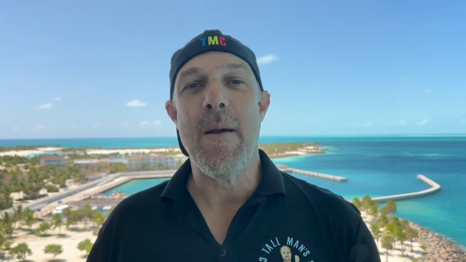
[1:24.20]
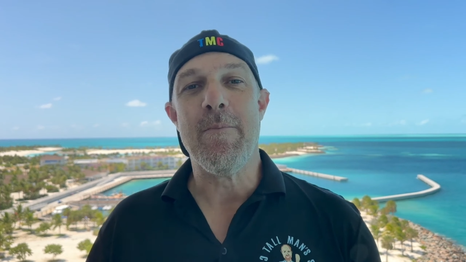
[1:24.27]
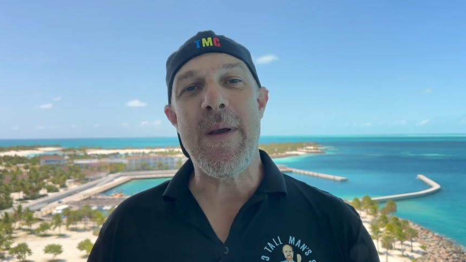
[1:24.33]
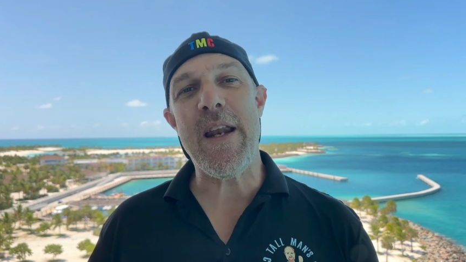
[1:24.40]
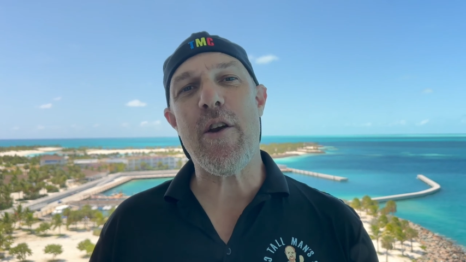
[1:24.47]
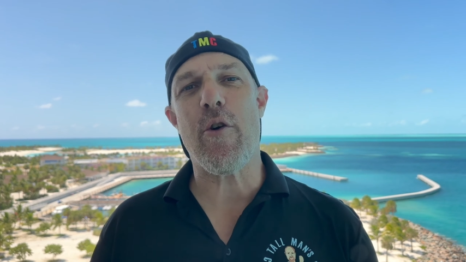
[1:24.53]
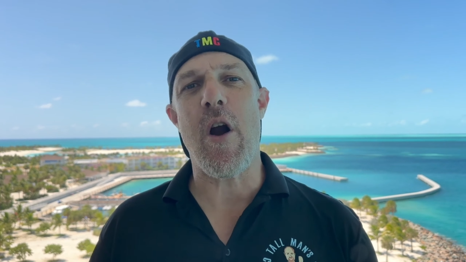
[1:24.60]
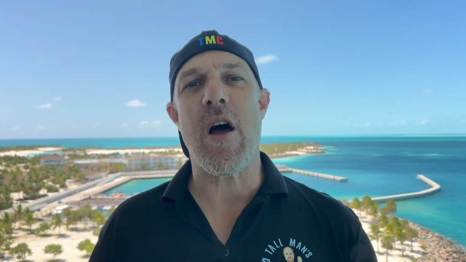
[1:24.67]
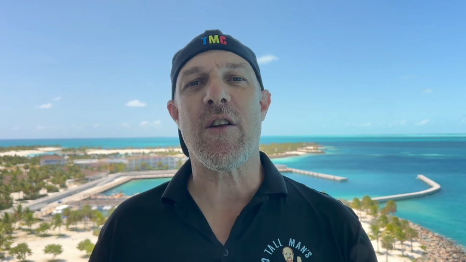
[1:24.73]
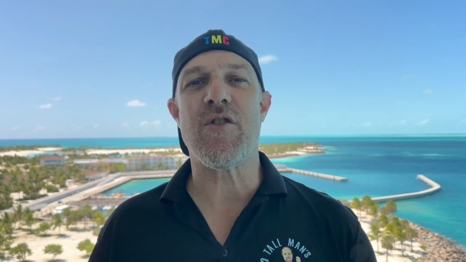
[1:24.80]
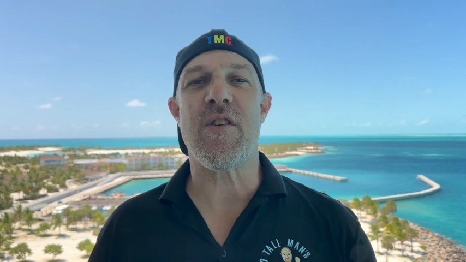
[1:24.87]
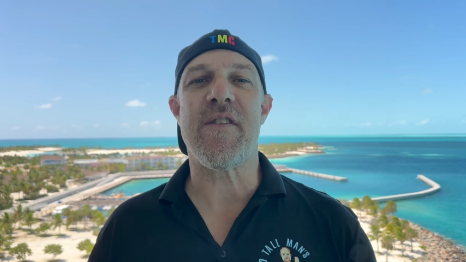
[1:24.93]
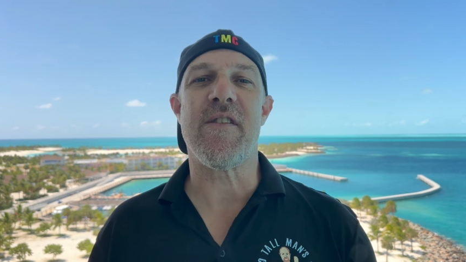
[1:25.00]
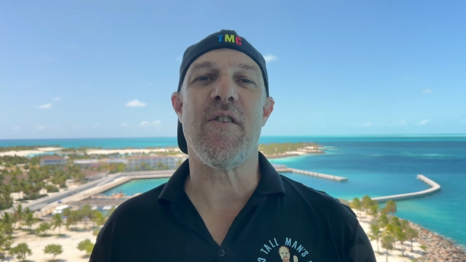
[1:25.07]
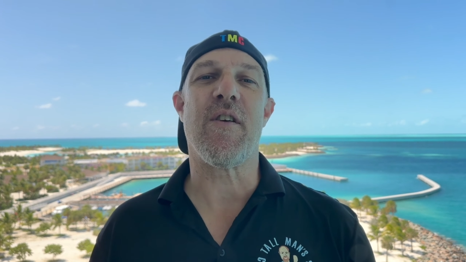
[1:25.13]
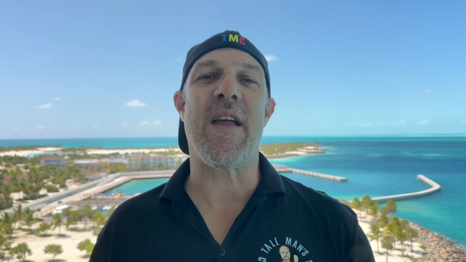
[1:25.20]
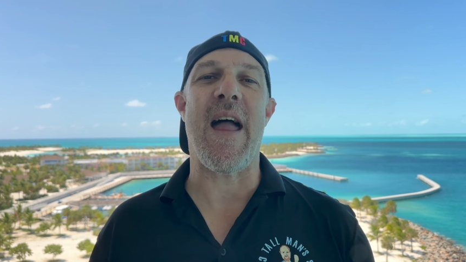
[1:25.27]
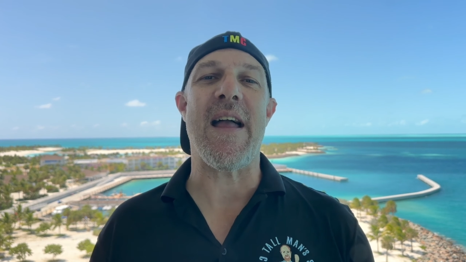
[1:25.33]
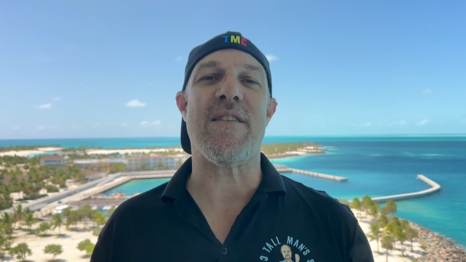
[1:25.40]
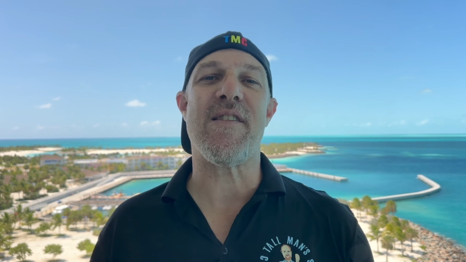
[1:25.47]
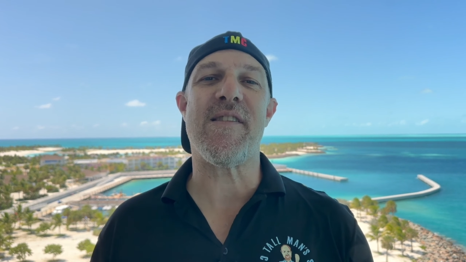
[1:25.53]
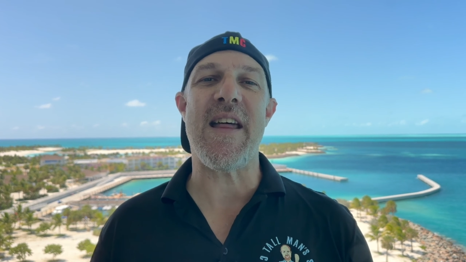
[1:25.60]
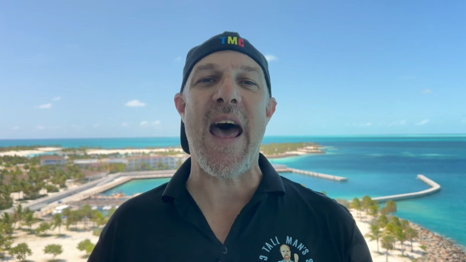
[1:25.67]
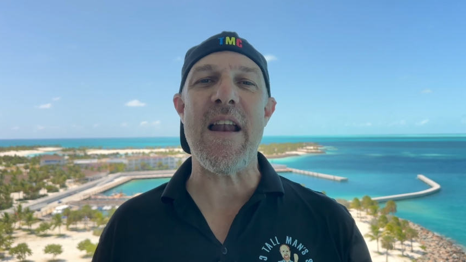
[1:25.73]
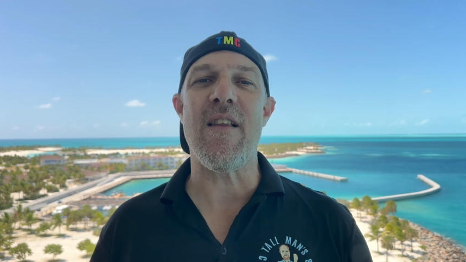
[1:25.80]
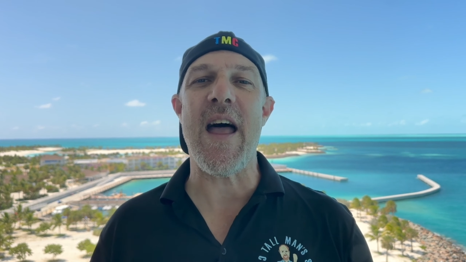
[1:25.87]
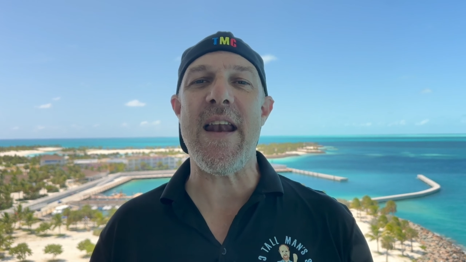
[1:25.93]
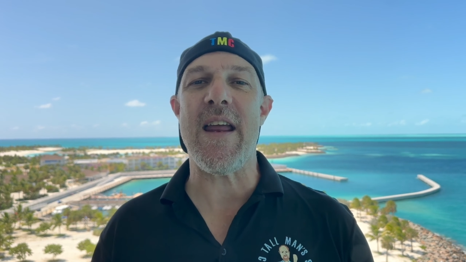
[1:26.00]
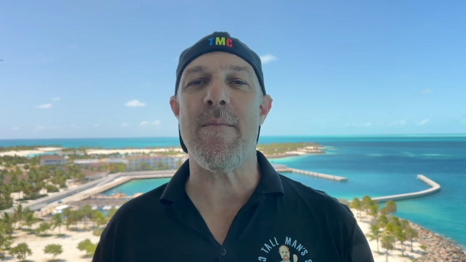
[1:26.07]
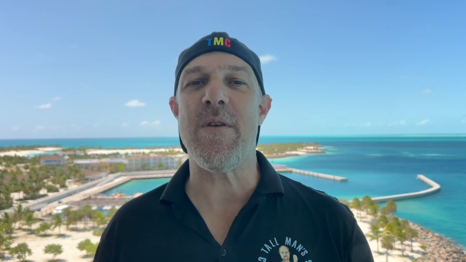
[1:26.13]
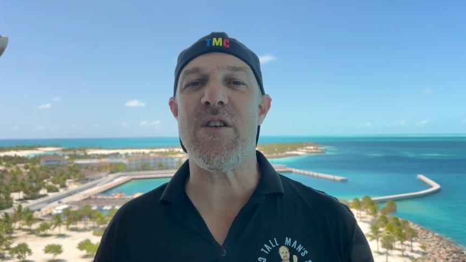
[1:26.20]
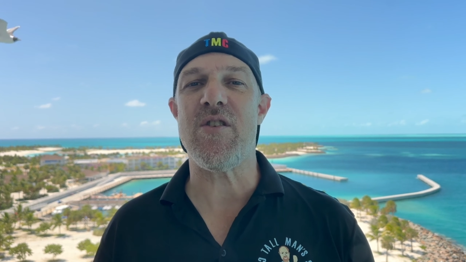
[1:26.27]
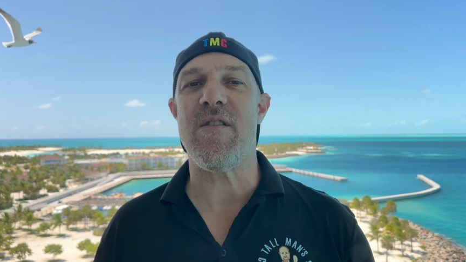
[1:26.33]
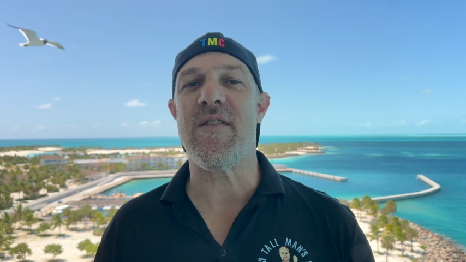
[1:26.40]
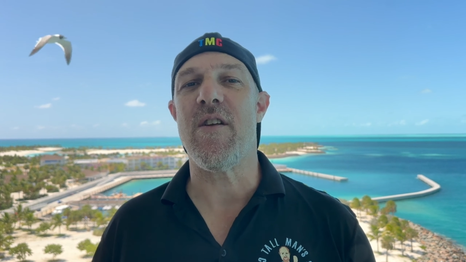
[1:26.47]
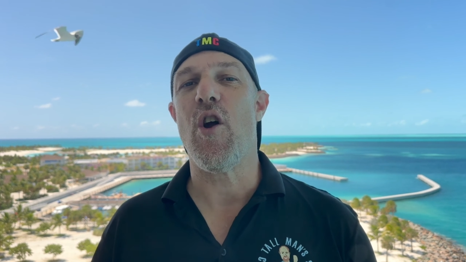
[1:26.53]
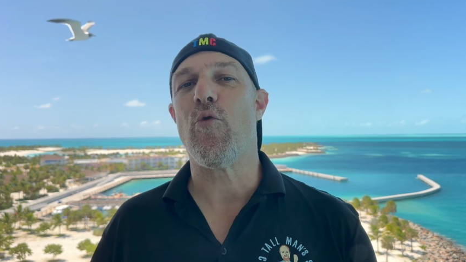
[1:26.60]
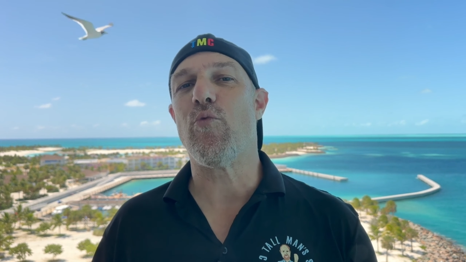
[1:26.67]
Meteorologists look at satellite images,